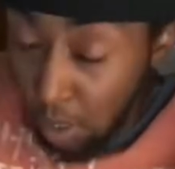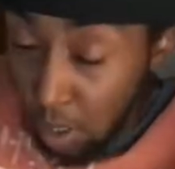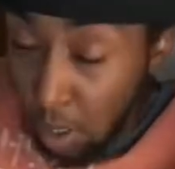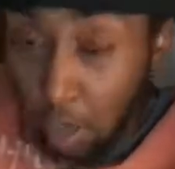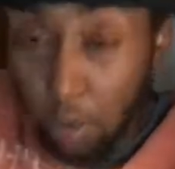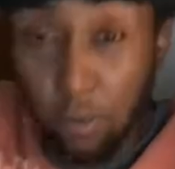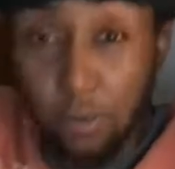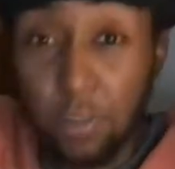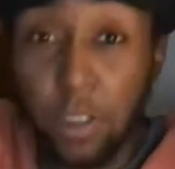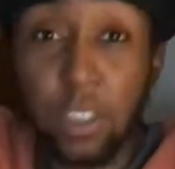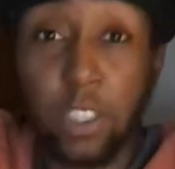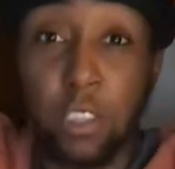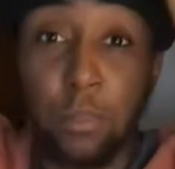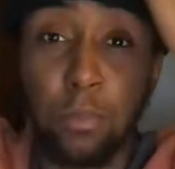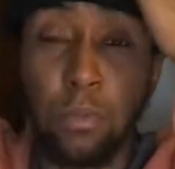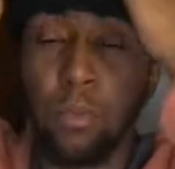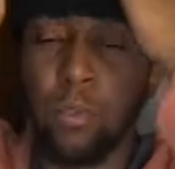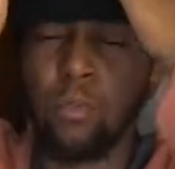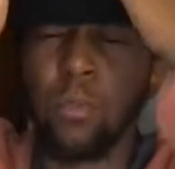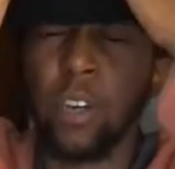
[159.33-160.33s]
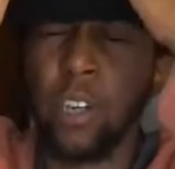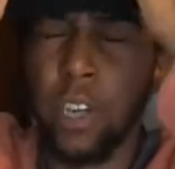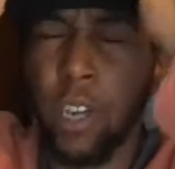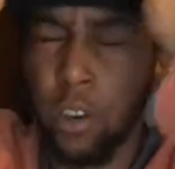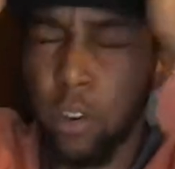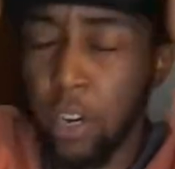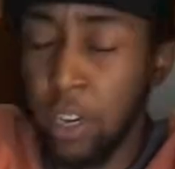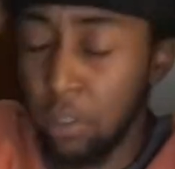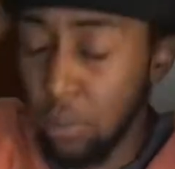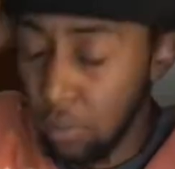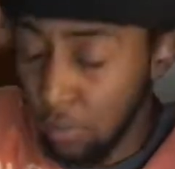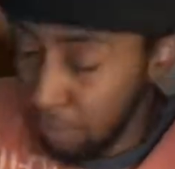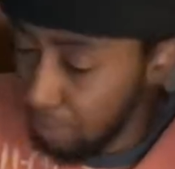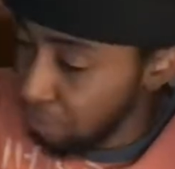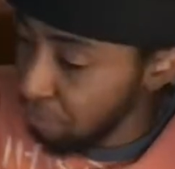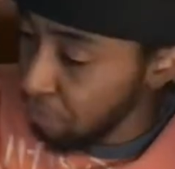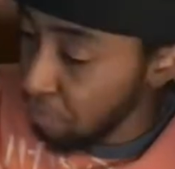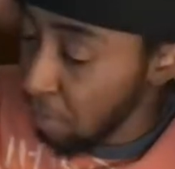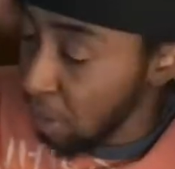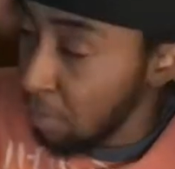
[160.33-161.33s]
I don't find that important right now either.
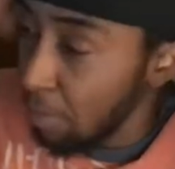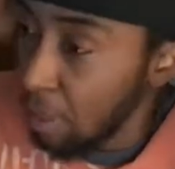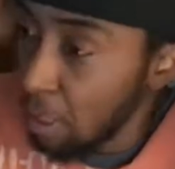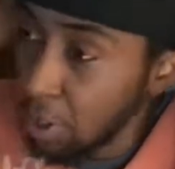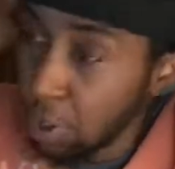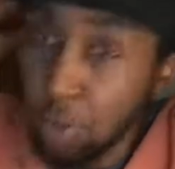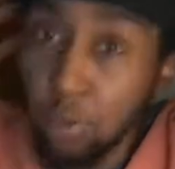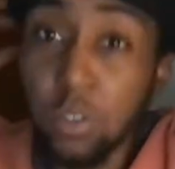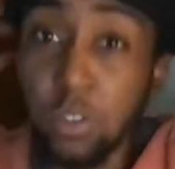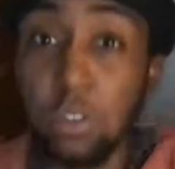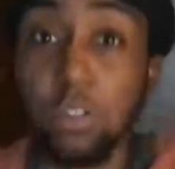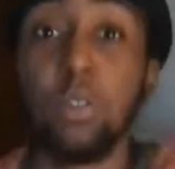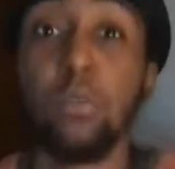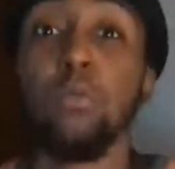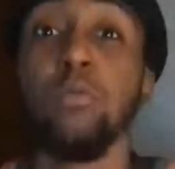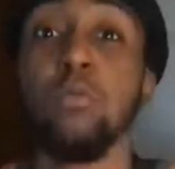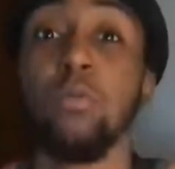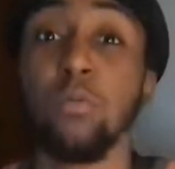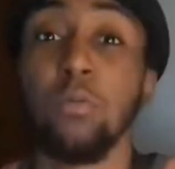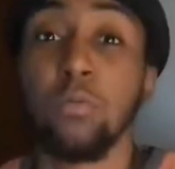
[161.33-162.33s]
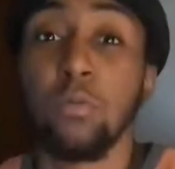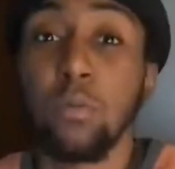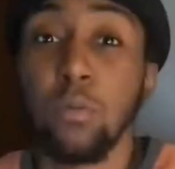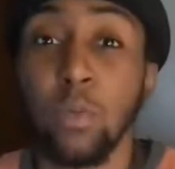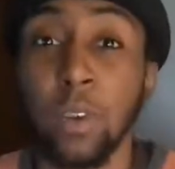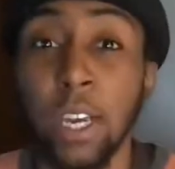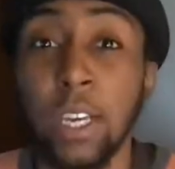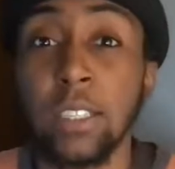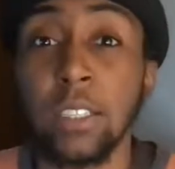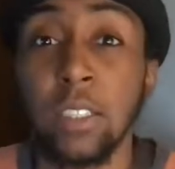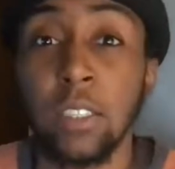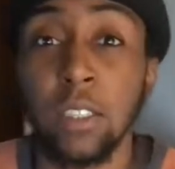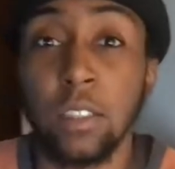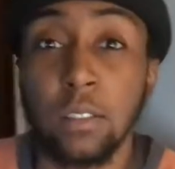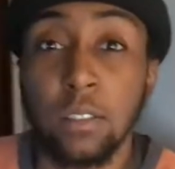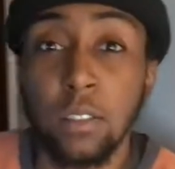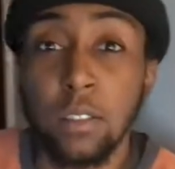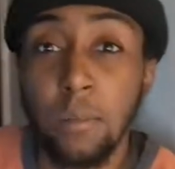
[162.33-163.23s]
Because you can Google what I said.